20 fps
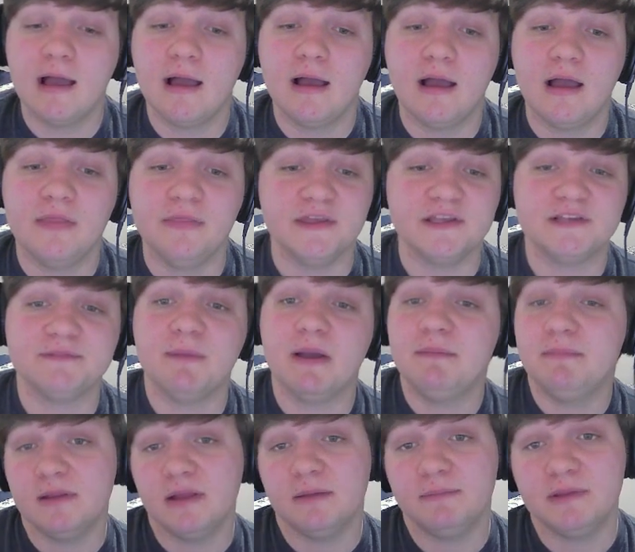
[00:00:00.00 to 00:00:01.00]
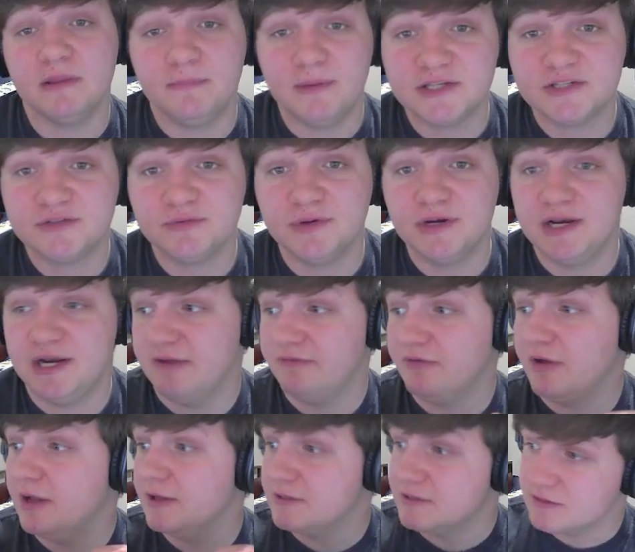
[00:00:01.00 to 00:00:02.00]
this might not be the best one, and I've
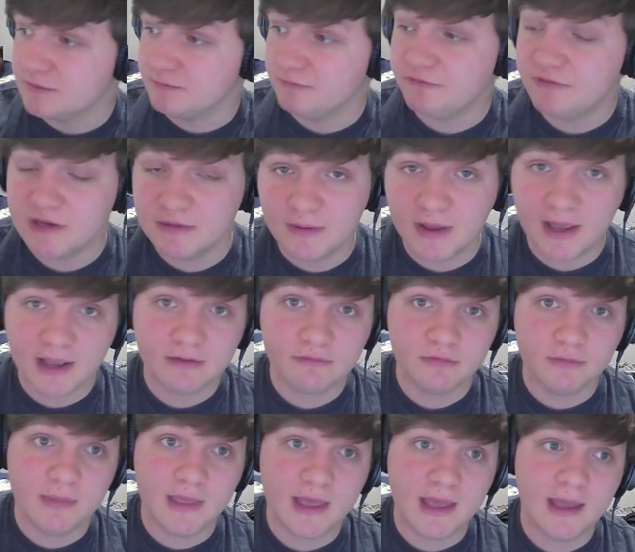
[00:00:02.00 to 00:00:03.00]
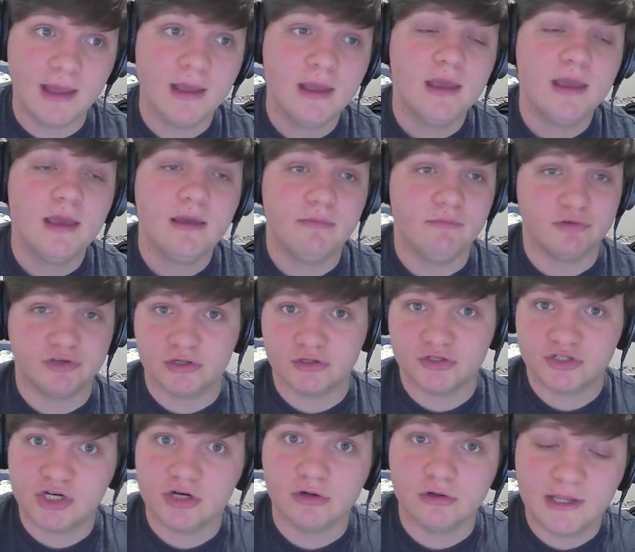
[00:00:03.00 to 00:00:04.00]
gotten some feedback from that, which I'll
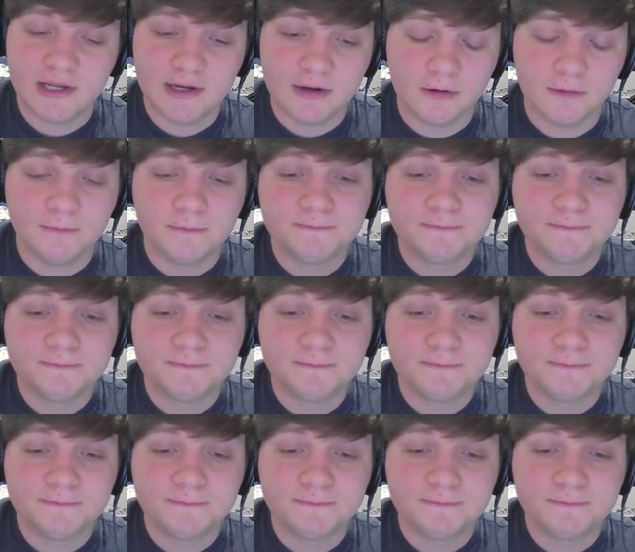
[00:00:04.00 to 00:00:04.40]
share later.